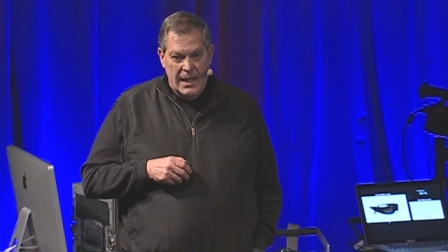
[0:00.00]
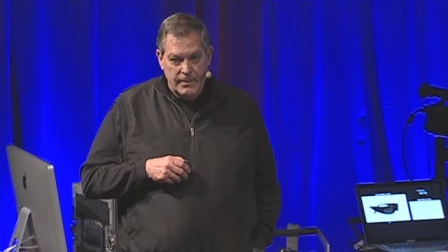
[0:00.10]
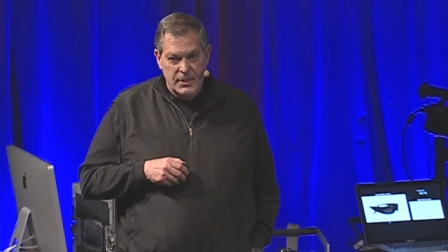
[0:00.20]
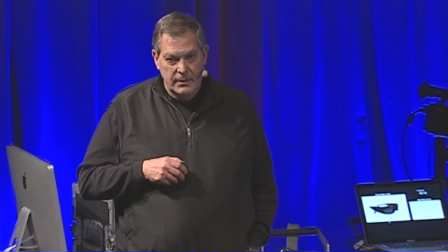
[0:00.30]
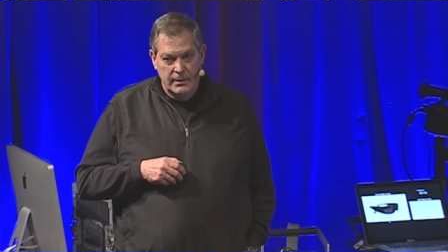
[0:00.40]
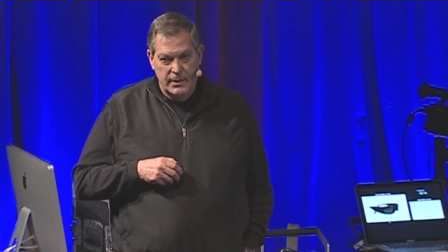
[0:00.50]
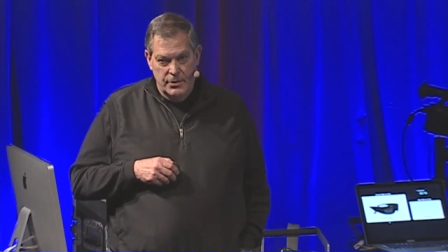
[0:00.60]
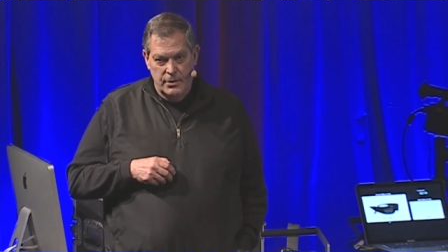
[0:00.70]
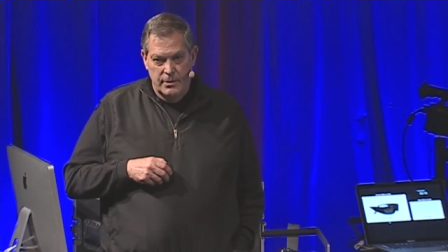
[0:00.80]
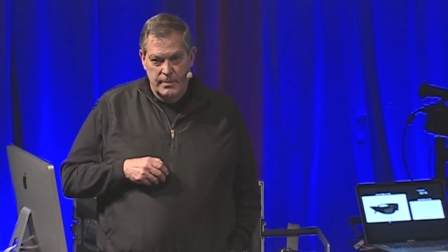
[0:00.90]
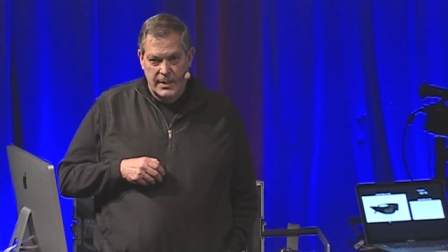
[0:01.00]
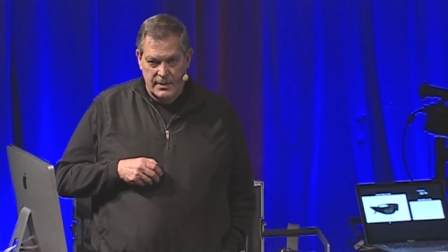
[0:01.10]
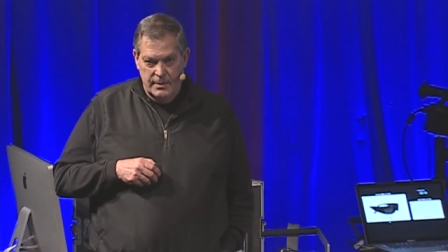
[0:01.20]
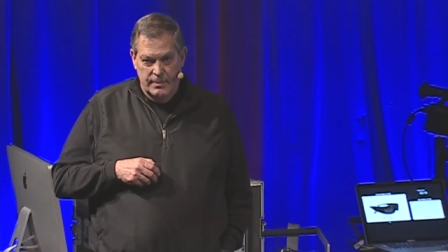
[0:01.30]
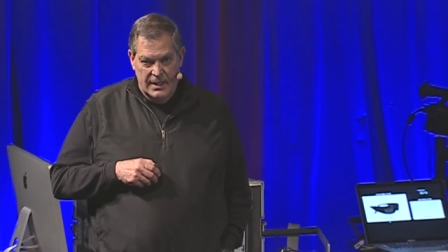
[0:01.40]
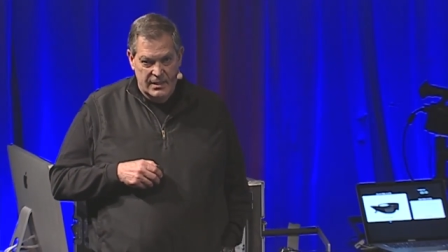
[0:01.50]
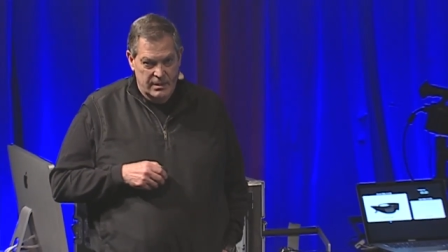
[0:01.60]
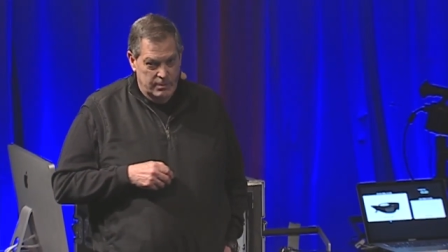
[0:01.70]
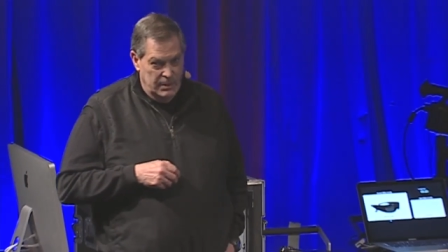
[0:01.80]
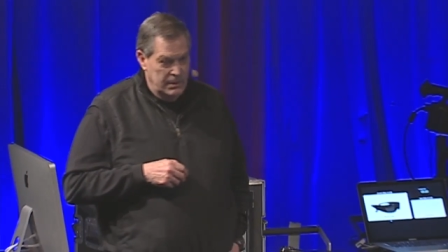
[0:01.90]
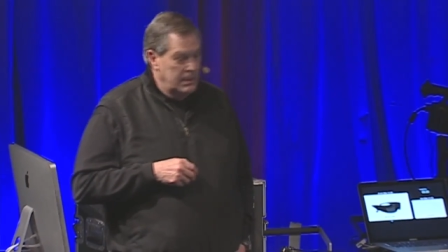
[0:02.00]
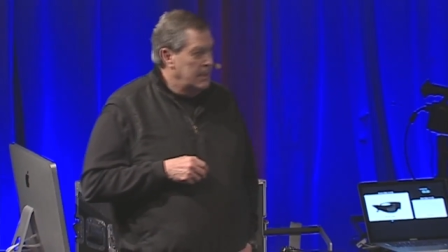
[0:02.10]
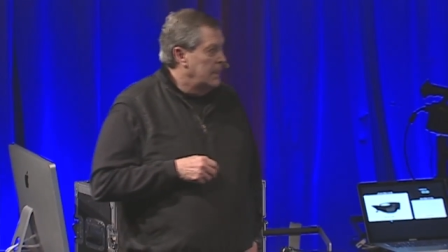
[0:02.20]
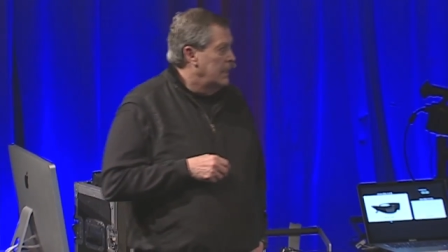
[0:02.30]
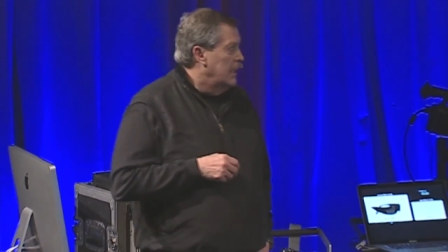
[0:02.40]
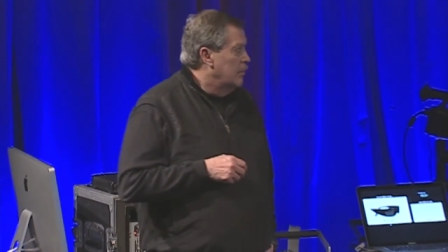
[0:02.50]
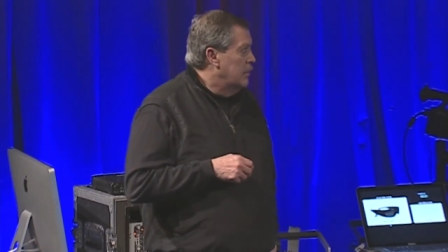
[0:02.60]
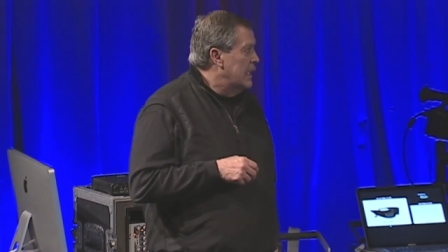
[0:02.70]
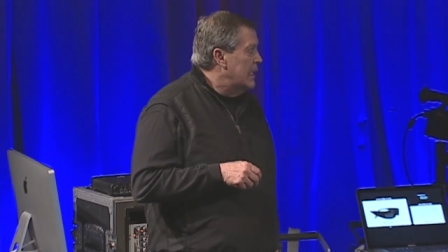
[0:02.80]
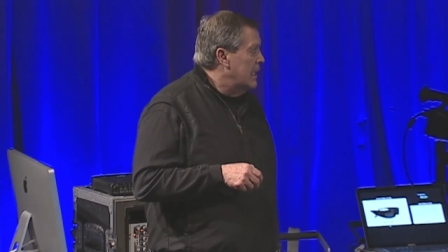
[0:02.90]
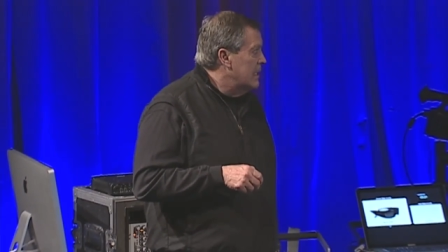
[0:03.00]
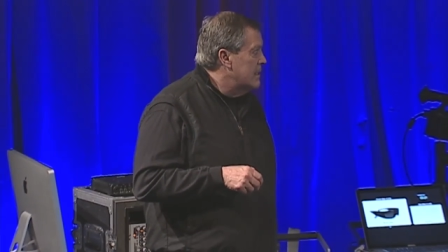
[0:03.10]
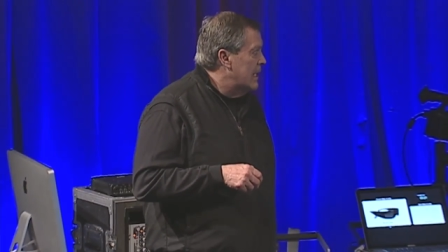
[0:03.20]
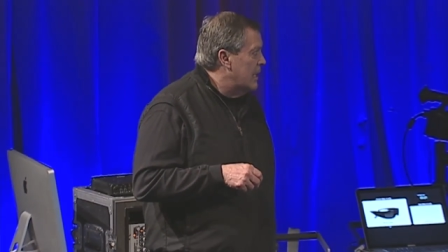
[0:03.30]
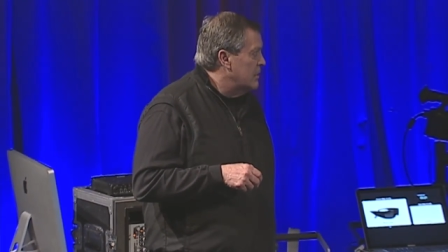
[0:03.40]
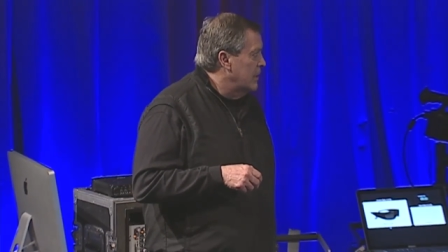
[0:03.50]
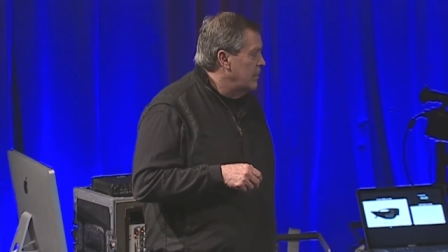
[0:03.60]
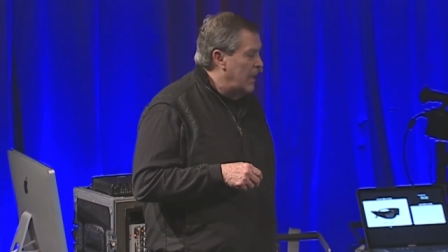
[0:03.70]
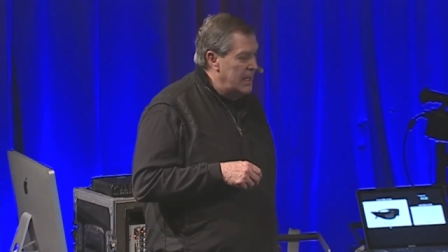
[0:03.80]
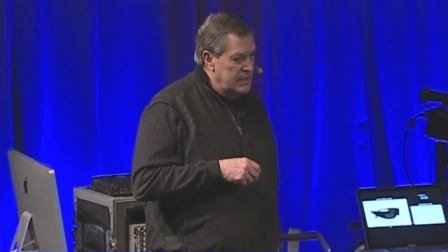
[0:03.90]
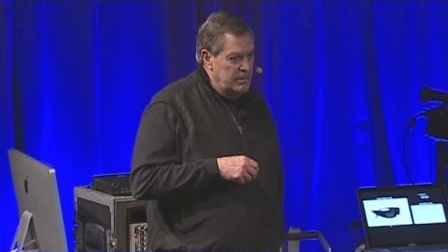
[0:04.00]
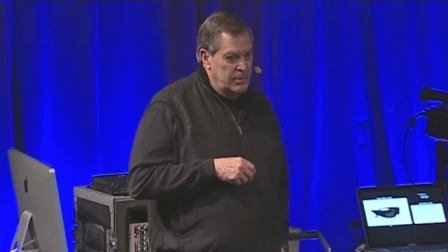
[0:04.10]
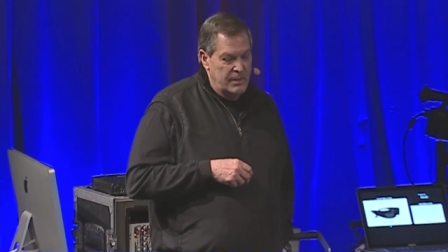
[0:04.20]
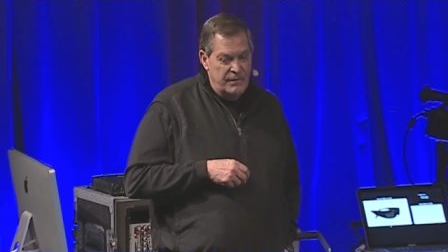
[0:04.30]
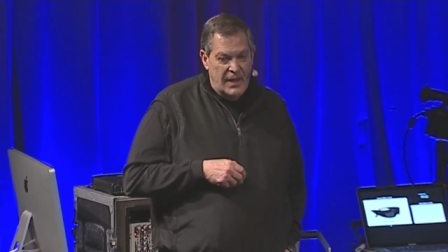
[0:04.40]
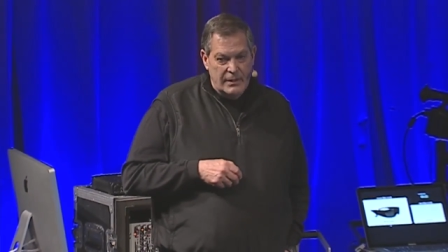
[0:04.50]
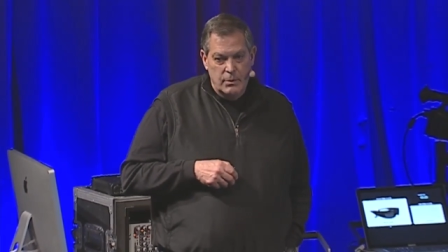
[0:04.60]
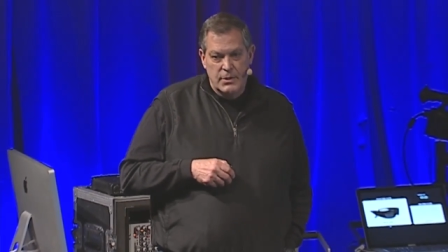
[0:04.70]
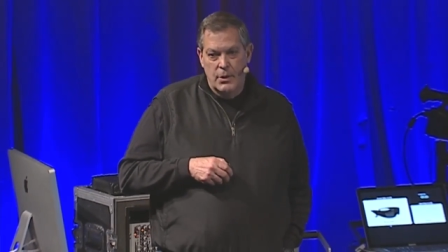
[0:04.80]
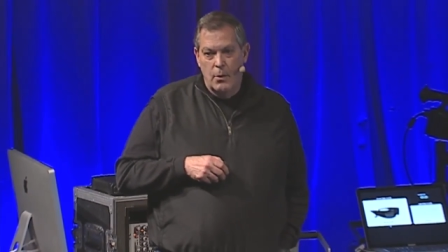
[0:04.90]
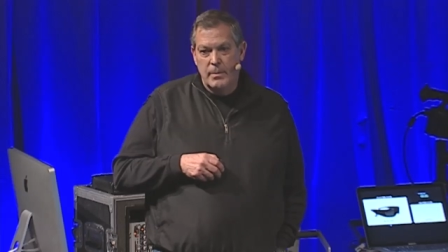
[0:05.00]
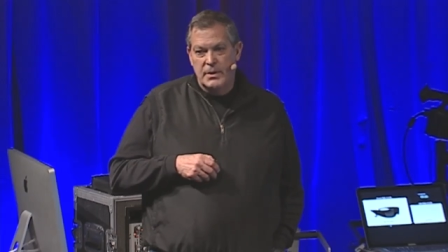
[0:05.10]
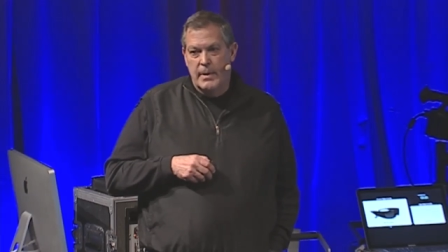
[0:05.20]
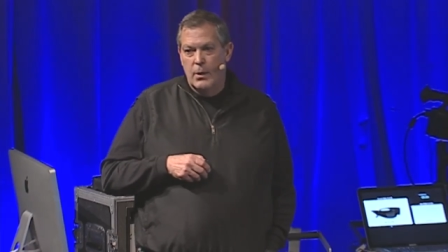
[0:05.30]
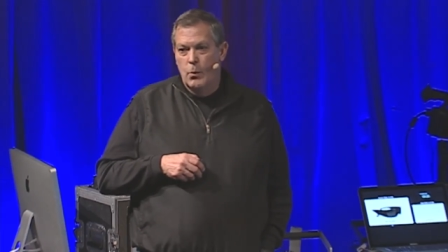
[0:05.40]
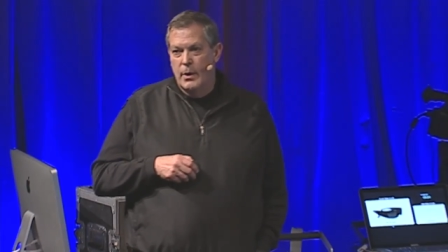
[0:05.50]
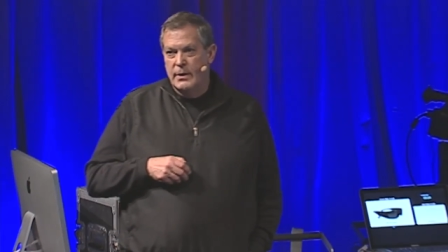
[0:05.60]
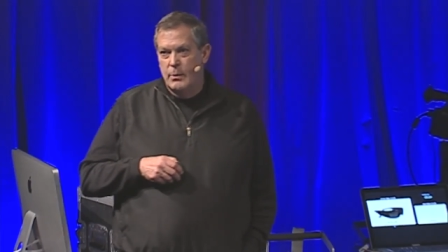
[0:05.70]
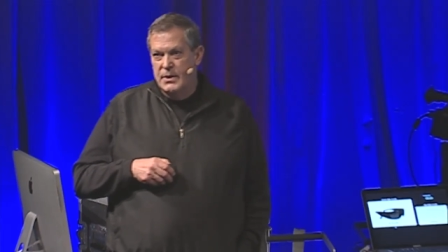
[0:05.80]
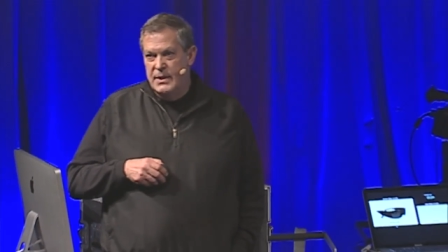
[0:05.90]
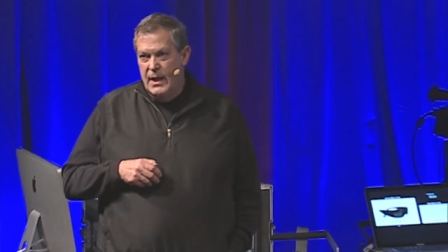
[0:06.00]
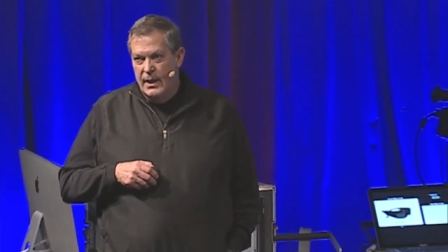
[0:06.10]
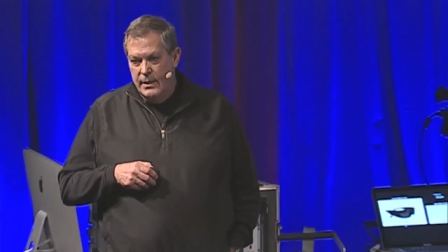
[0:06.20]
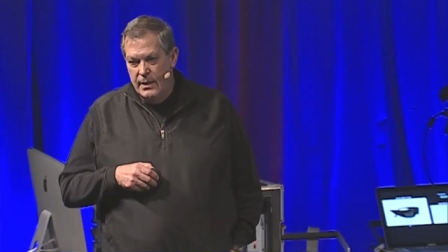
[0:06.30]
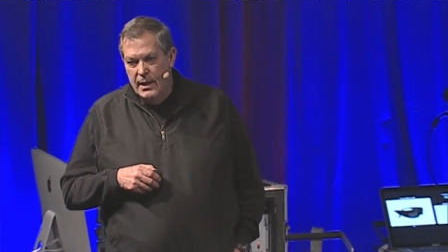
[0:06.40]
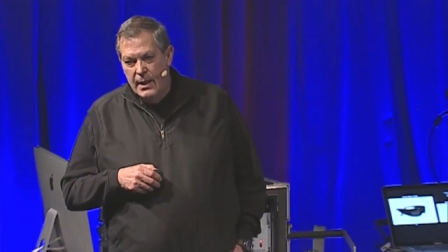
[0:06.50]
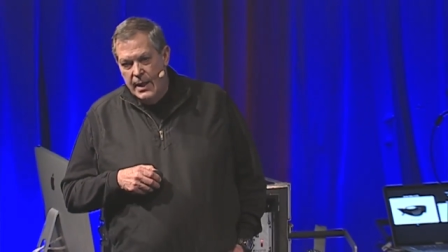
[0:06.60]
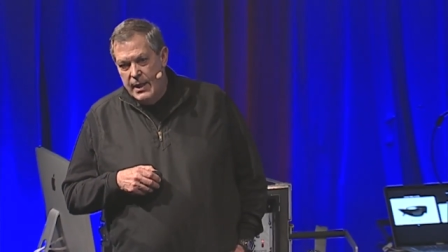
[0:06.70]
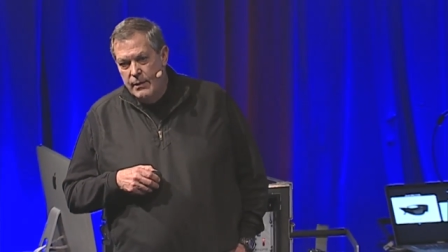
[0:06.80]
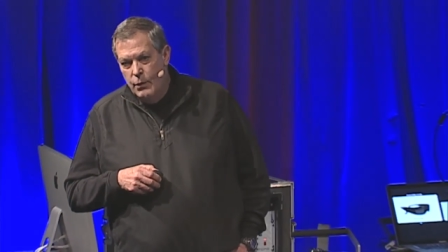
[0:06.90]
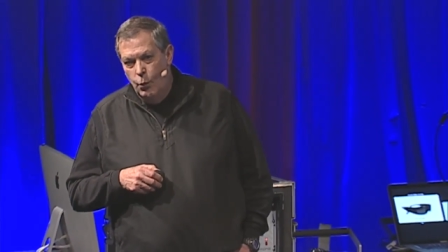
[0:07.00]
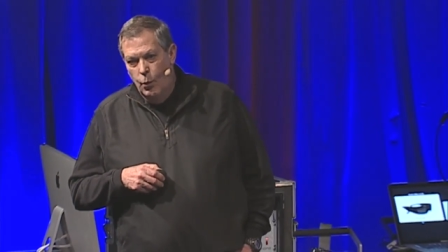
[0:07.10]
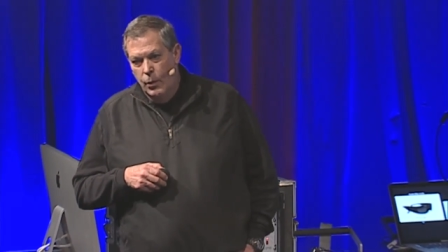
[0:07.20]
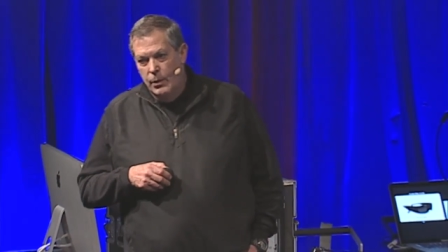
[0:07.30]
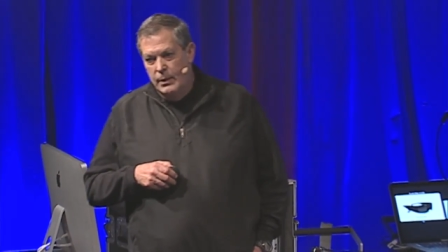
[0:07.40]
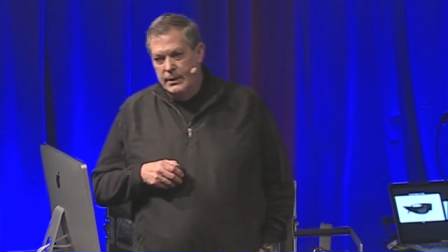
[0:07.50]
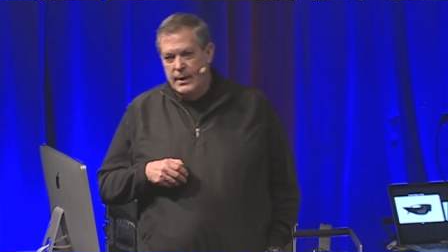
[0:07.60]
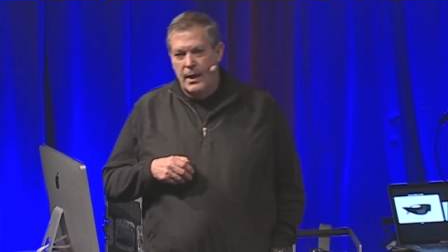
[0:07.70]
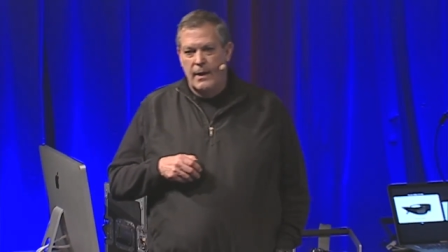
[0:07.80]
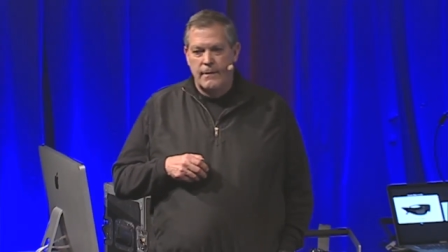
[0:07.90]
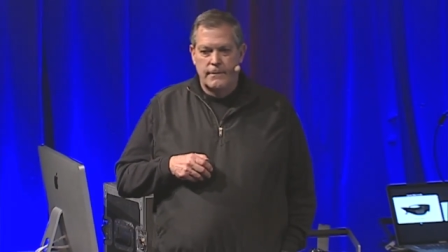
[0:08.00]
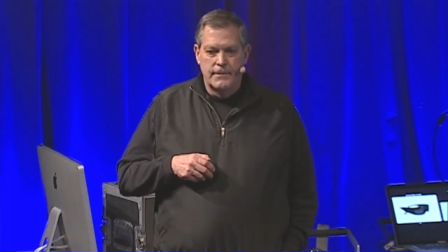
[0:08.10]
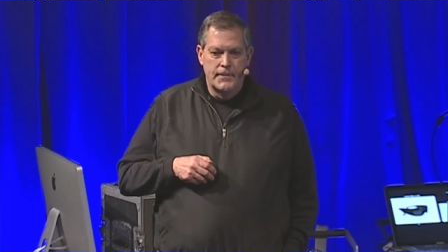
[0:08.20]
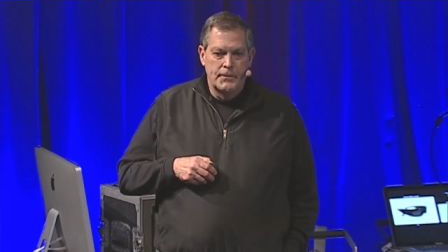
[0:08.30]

absolutely assured me it's impossible. But it is actually possible. In fact, there was an enormous amount of work that was done in the world of